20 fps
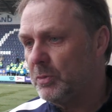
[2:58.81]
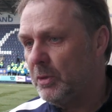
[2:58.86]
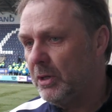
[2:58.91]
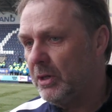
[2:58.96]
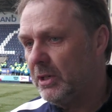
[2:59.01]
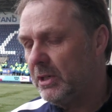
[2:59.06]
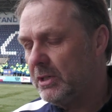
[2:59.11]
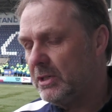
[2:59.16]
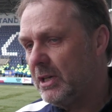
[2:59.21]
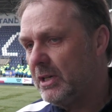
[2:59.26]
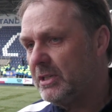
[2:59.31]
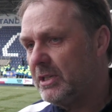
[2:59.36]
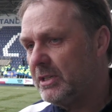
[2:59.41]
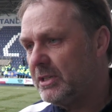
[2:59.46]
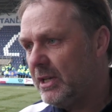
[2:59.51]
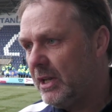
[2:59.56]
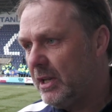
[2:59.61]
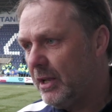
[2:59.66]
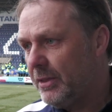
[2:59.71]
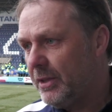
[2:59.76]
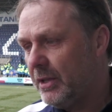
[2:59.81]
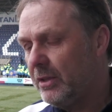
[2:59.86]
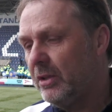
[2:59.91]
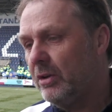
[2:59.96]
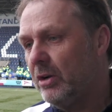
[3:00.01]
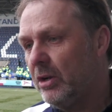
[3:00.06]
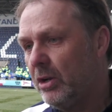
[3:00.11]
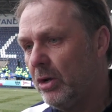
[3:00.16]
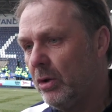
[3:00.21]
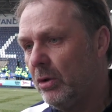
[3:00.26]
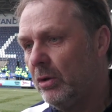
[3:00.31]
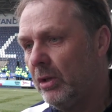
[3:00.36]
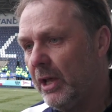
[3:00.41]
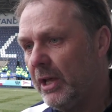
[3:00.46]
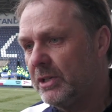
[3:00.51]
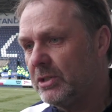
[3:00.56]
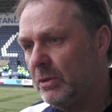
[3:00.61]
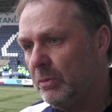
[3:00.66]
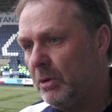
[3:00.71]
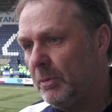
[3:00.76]
But as I said, I think they run out of
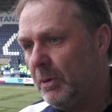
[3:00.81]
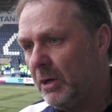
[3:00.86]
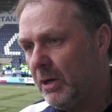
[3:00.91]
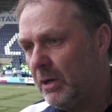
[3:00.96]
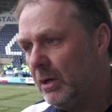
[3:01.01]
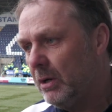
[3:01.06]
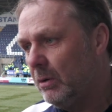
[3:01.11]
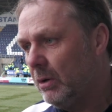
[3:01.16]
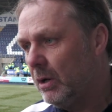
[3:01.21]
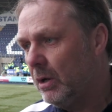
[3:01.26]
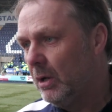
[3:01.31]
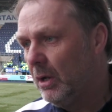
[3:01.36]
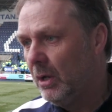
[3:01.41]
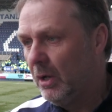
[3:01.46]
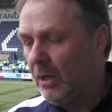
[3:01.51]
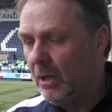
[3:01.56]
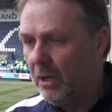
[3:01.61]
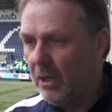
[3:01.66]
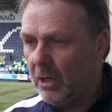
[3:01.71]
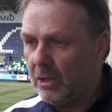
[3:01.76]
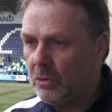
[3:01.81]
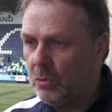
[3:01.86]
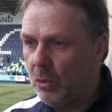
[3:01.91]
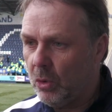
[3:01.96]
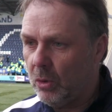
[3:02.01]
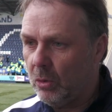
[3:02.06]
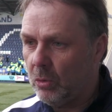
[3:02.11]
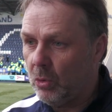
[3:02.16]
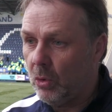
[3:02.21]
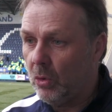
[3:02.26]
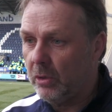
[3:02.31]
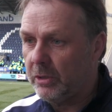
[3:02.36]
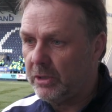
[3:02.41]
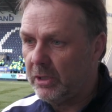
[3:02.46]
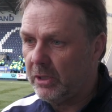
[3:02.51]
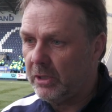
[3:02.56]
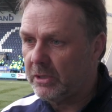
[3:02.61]
legs a wee bit, and our quality